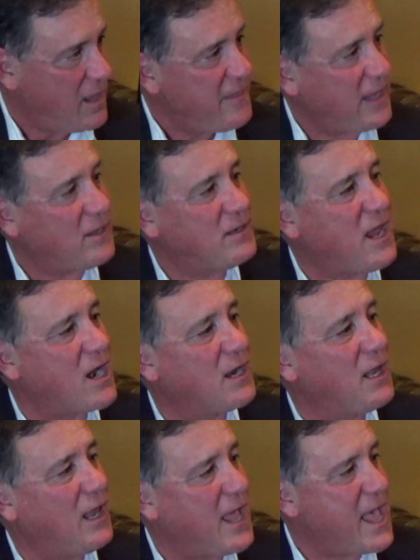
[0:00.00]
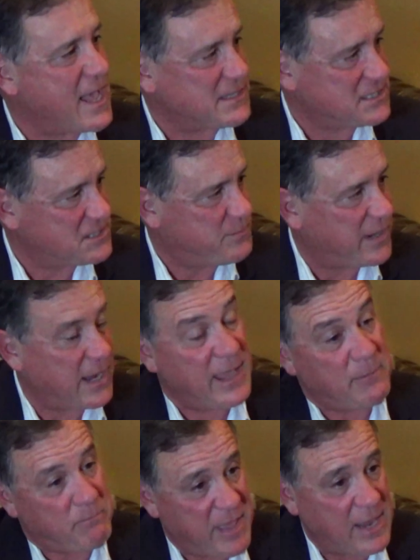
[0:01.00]
They could care less, but I
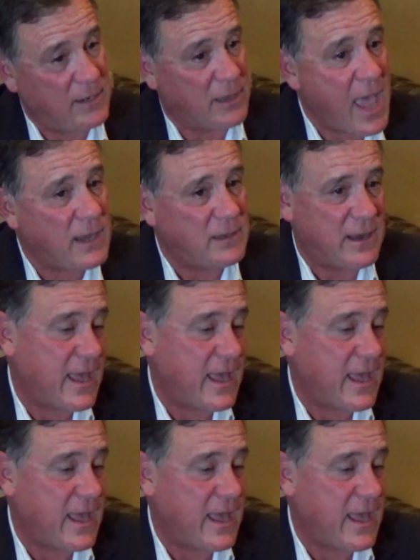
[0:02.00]
had been elected.